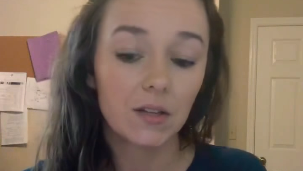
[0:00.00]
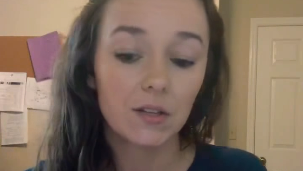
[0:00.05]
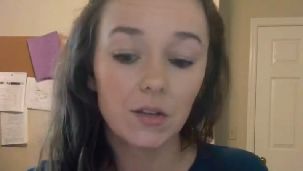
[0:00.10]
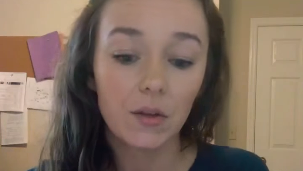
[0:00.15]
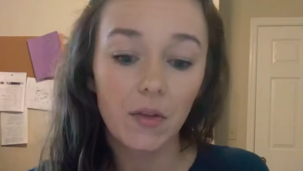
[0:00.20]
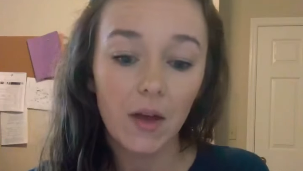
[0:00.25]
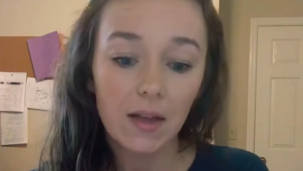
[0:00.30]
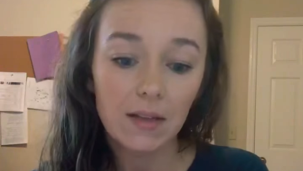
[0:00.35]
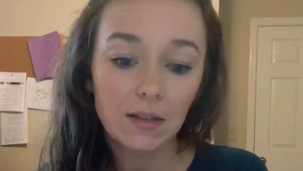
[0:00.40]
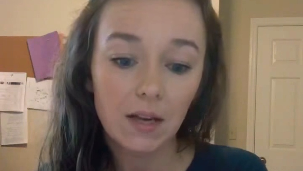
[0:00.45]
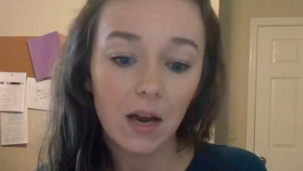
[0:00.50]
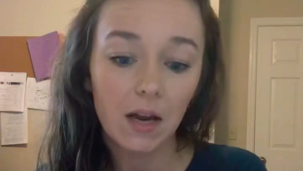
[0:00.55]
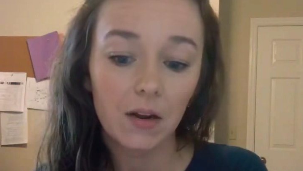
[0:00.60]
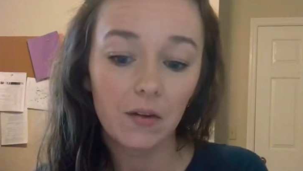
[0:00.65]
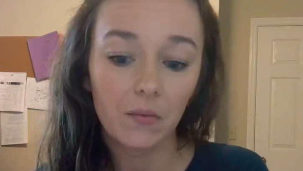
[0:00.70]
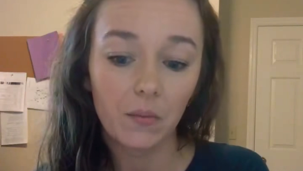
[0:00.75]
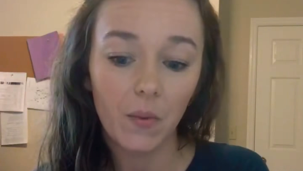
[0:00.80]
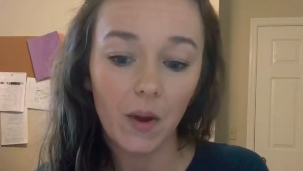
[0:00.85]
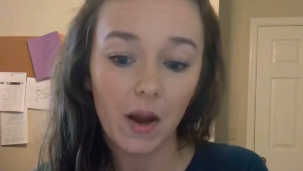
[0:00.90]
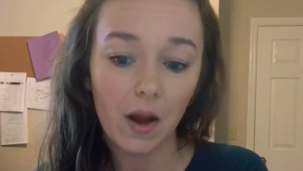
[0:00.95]
So that's kind
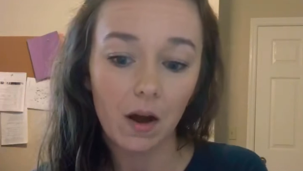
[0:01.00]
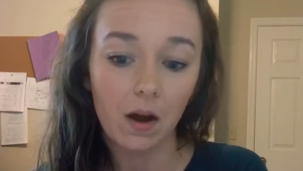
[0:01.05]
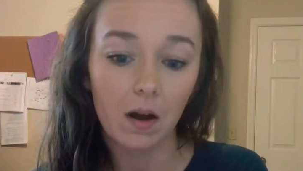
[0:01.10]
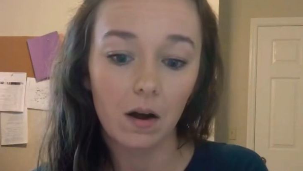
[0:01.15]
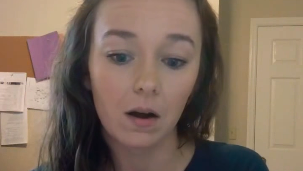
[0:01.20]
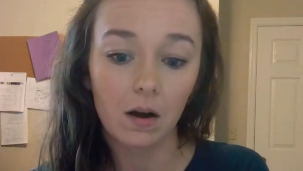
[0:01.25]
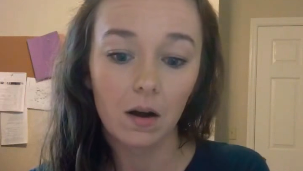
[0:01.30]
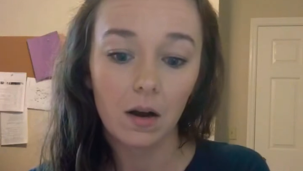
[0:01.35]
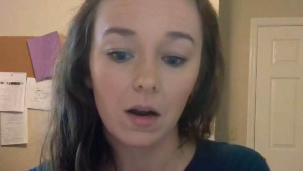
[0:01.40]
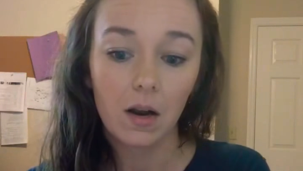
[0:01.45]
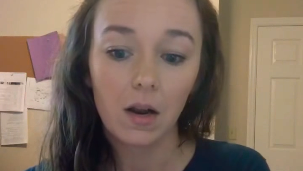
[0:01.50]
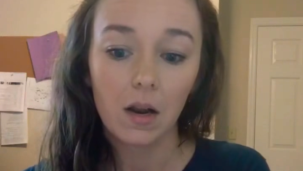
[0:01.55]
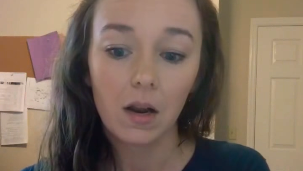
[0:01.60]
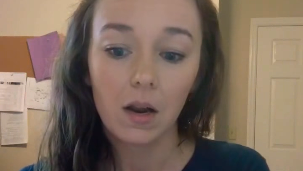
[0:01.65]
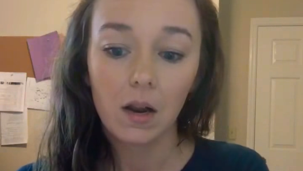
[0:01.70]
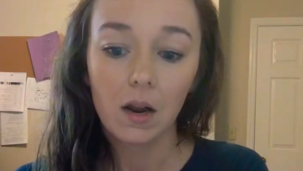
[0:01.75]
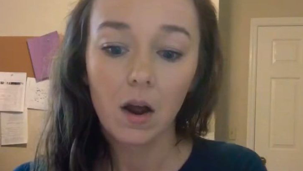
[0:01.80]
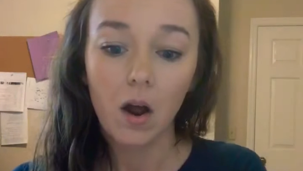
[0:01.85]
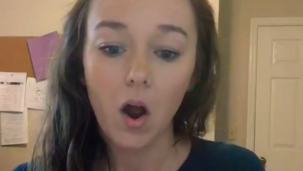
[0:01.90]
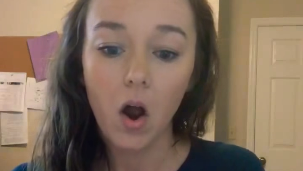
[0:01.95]
of where
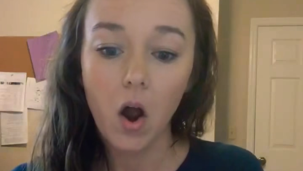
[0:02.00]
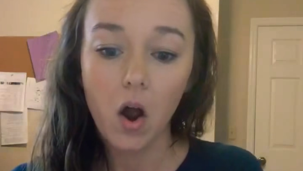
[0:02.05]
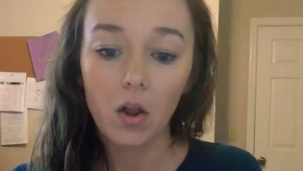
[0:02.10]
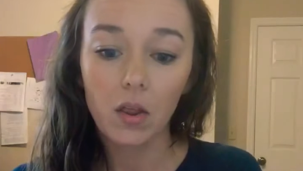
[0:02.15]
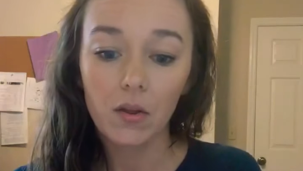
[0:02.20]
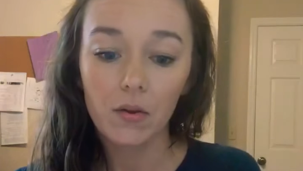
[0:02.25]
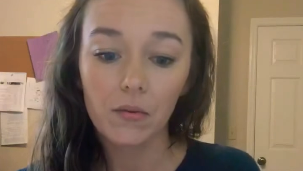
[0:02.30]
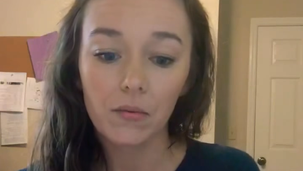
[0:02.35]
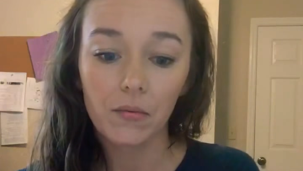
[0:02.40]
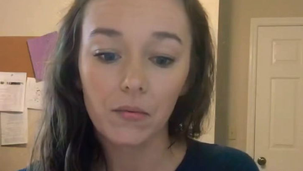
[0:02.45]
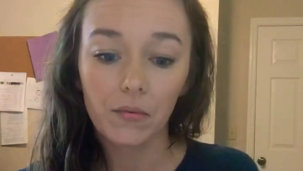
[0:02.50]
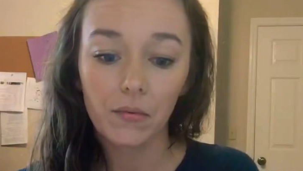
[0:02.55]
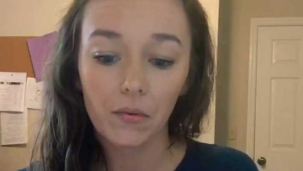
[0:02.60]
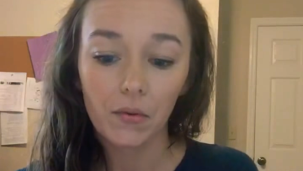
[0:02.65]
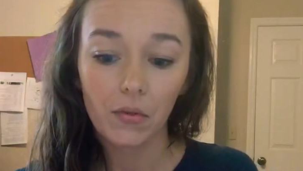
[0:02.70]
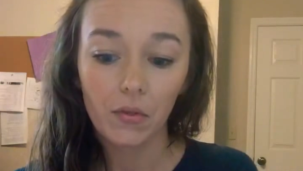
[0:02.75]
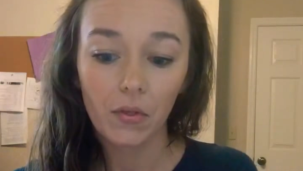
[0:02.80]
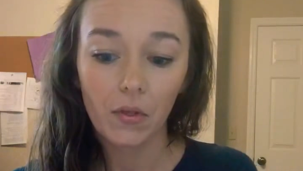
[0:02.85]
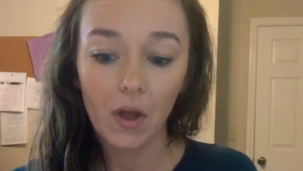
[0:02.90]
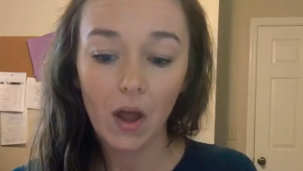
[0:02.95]
all of
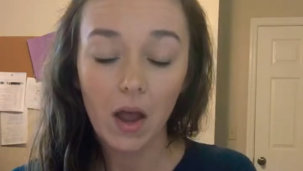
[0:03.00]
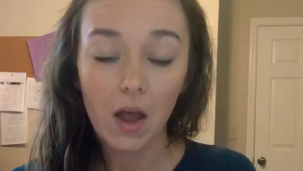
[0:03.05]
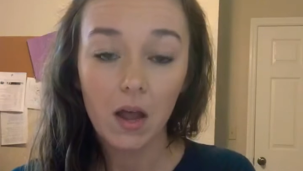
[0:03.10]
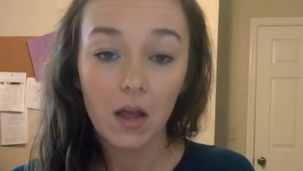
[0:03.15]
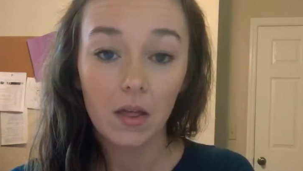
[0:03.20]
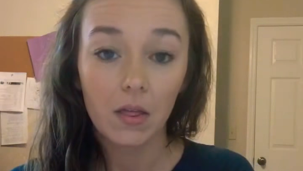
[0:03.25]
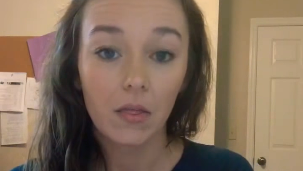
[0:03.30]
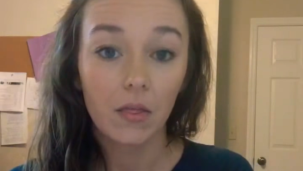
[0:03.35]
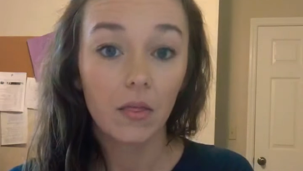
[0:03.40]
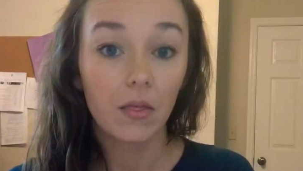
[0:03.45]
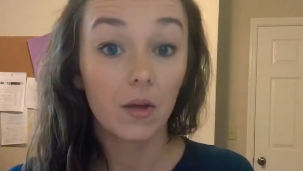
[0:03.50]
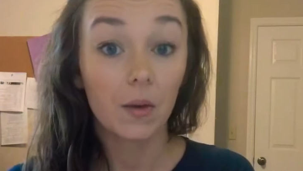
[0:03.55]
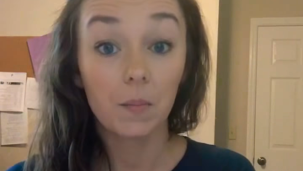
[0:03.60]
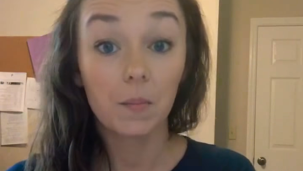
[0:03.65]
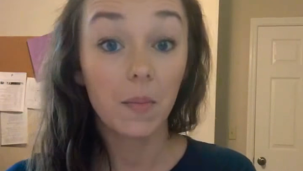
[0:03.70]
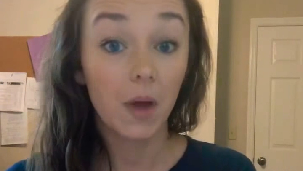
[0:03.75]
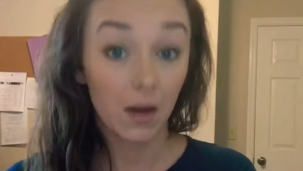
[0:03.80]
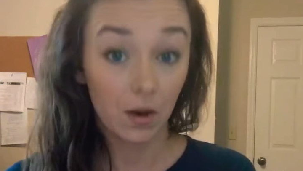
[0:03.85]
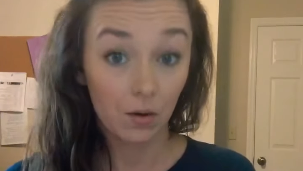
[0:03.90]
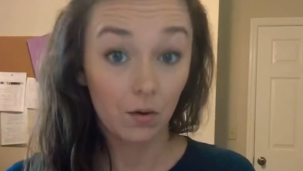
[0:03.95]
the
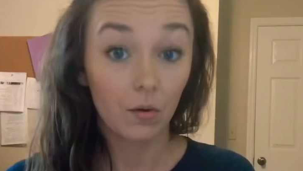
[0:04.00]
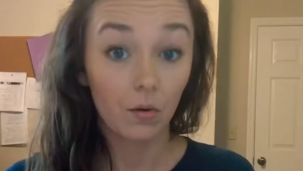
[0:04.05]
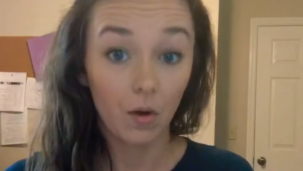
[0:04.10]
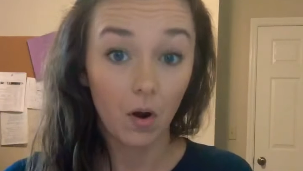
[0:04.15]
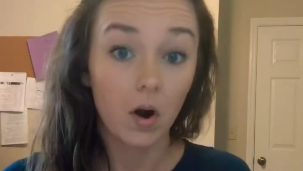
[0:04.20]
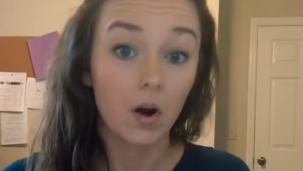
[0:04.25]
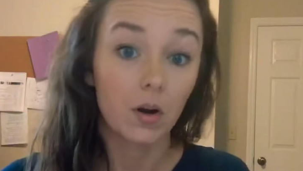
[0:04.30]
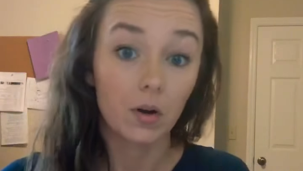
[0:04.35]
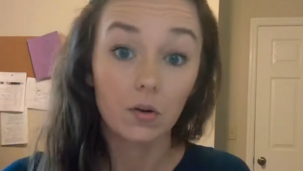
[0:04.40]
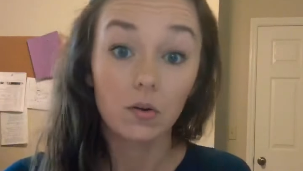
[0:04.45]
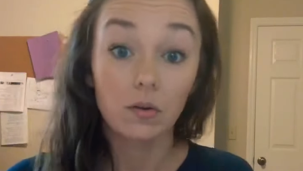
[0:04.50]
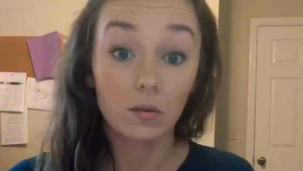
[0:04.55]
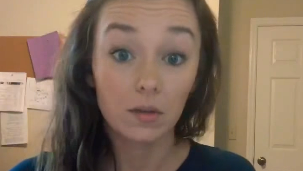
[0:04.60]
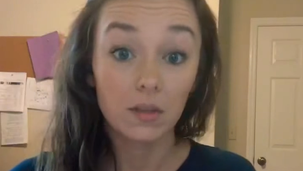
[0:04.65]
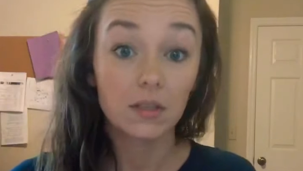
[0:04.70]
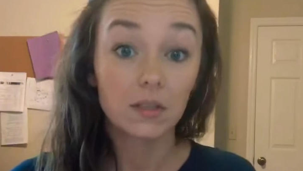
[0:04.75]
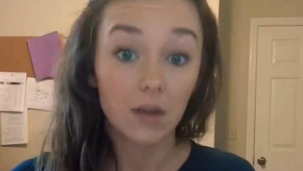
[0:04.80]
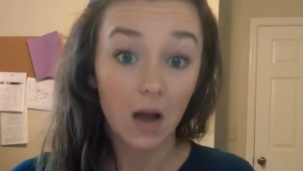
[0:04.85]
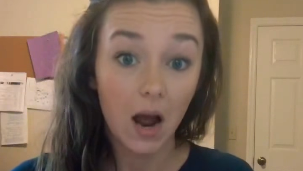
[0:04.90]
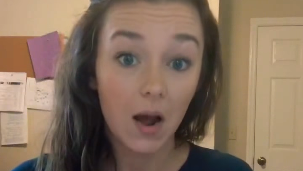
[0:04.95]
medical articles
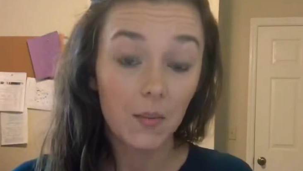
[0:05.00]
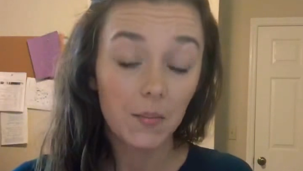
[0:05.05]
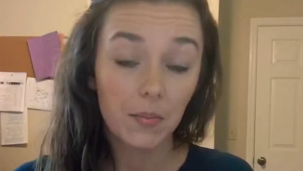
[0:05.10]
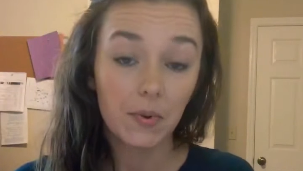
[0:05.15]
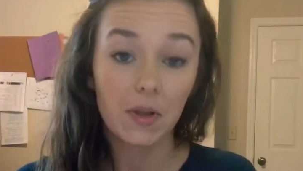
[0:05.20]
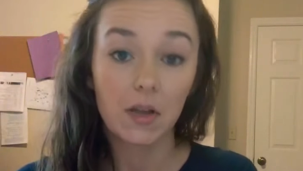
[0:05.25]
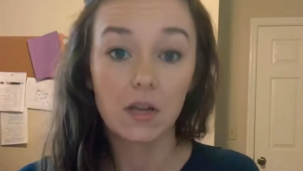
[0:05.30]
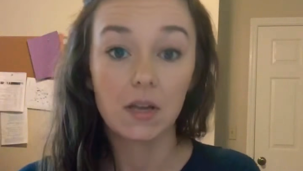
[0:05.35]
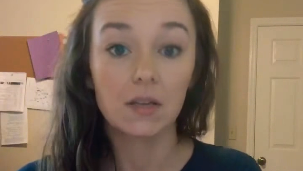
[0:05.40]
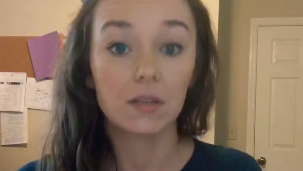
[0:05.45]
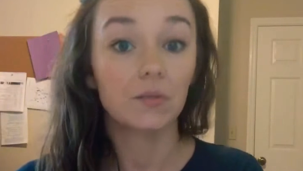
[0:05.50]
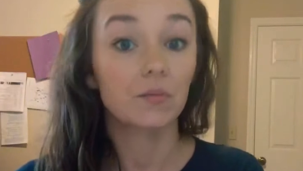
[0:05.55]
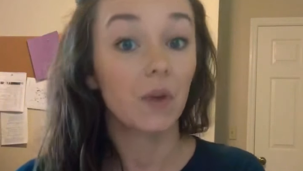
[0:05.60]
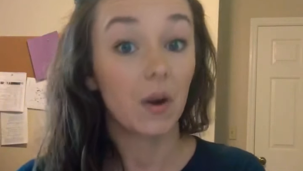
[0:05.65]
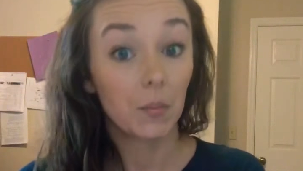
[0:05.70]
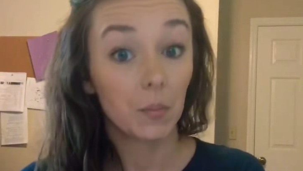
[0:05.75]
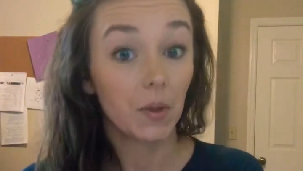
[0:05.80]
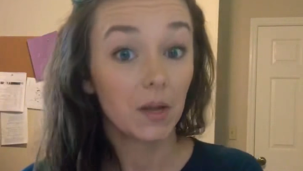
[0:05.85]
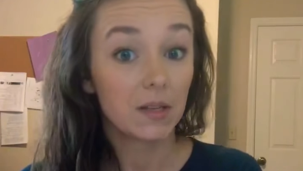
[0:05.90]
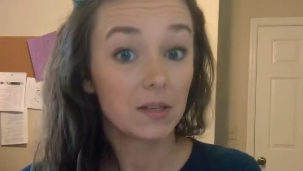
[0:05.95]
stop, is
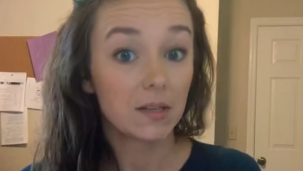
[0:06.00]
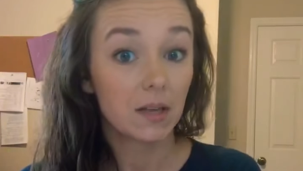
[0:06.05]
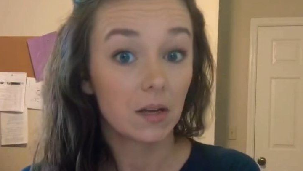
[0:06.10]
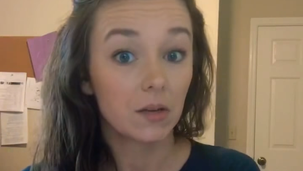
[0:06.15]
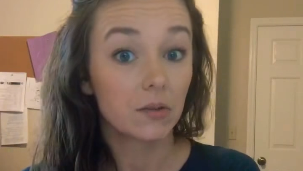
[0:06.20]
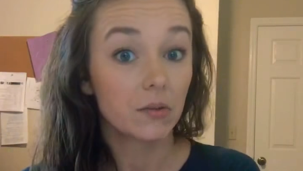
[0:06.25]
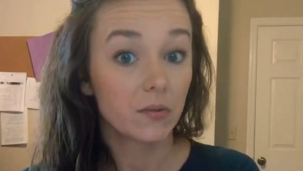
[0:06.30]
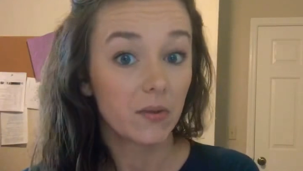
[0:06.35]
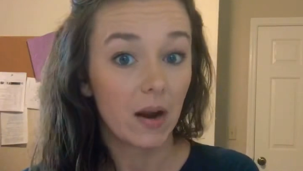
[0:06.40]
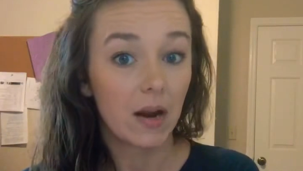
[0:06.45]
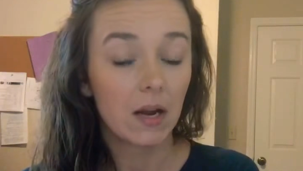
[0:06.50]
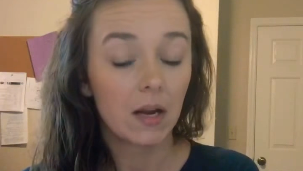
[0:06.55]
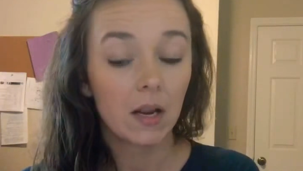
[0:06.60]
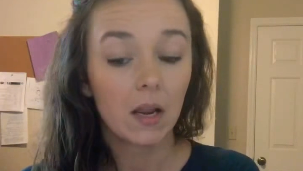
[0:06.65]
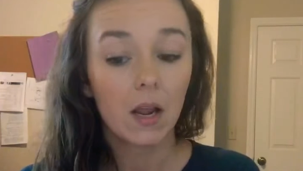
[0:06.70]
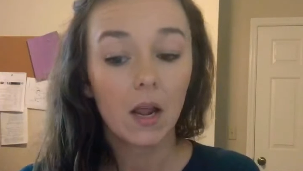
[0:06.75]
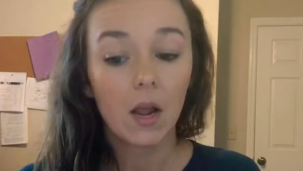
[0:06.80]
red blood cells, right?